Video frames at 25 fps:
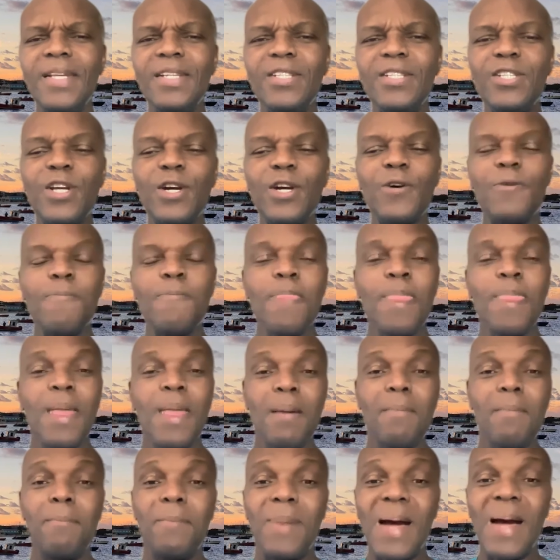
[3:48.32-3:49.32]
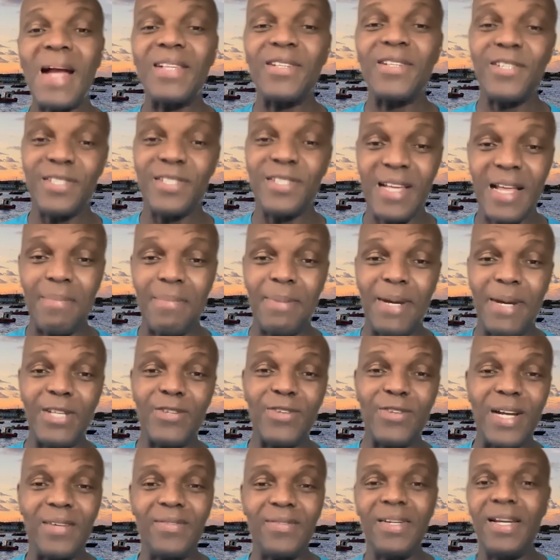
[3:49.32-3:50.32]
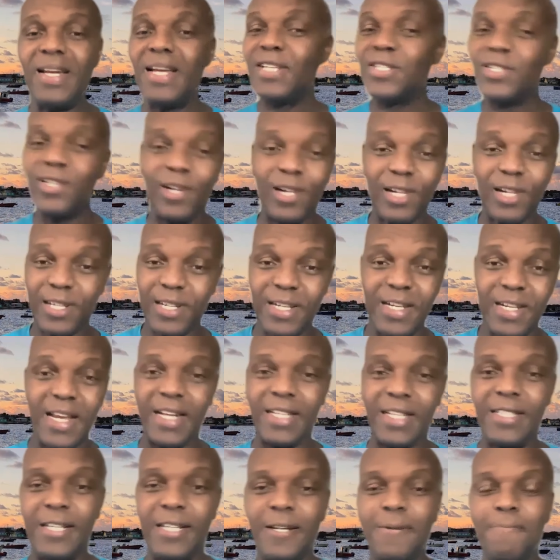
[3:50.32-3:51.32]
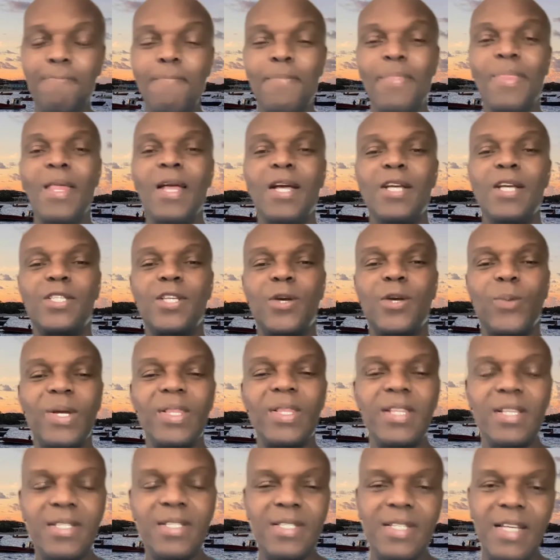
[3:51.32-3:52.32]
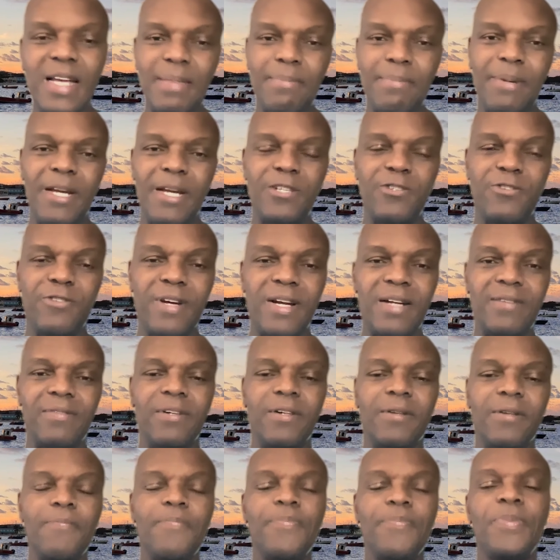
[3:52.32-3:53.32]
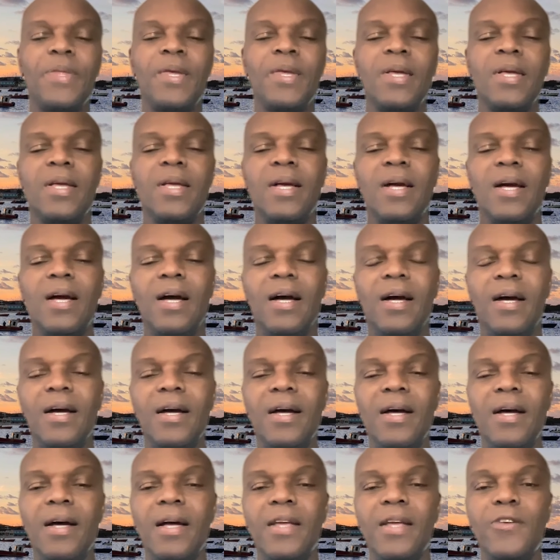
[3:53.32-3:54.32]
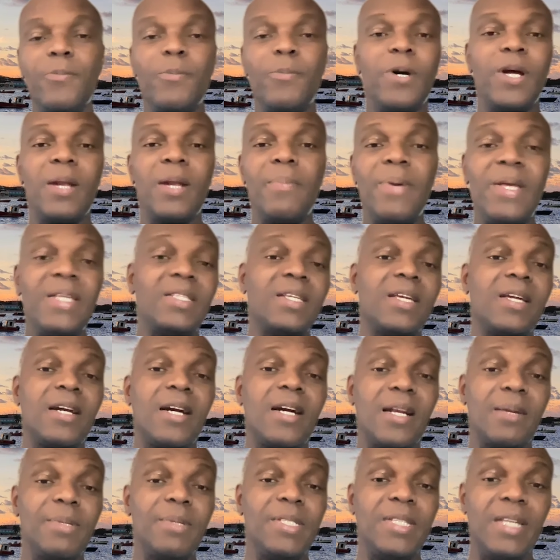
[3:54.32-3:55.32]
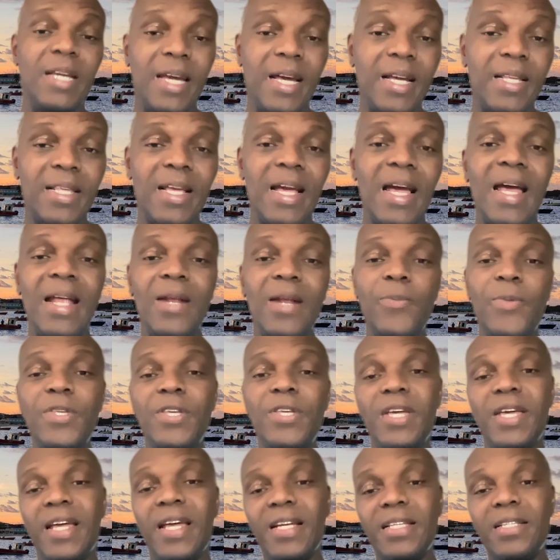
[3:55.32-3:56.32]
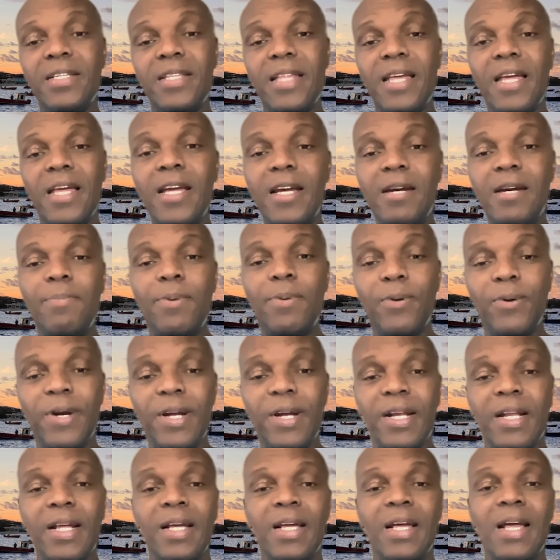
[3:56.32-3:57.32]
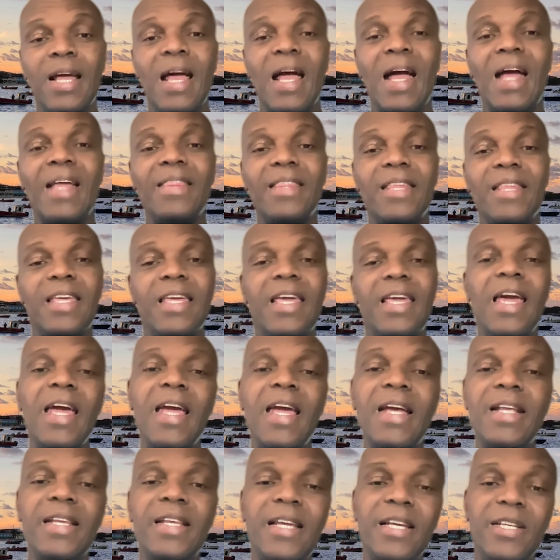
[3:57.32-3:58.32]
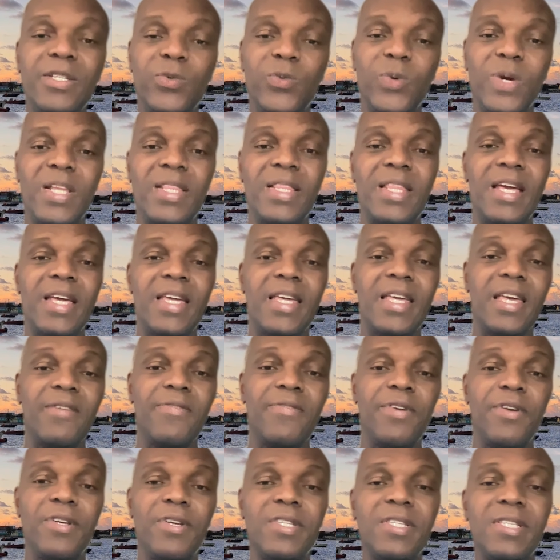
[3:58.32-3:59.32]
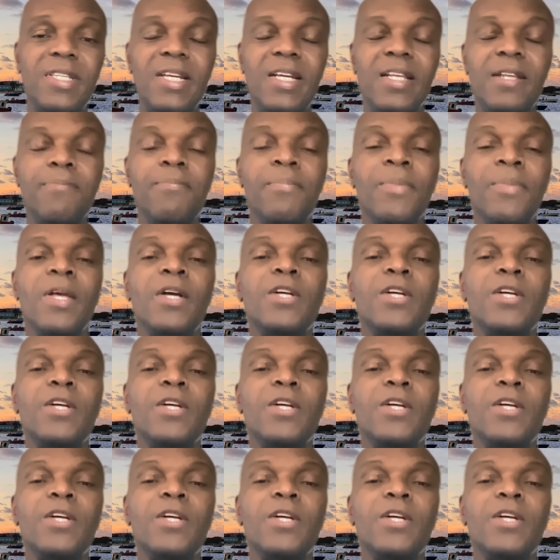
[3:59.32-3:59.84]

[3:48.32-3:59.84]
So back to standby travel. It's all connected. So with the standby travel, you bought a basic economy ticket, and when you get to the airport, at the gate is when they give you a seat.